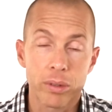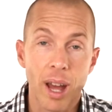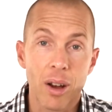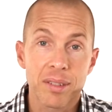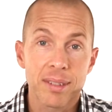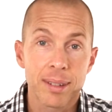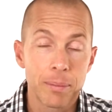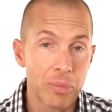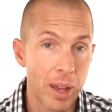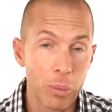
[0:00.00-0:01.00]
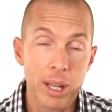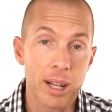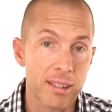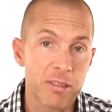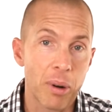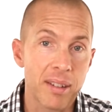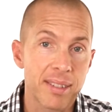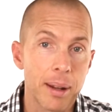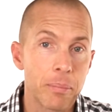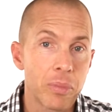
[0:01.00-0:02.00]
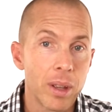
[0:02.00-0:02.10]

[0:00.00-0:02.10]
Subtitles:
doubts, and we can express them.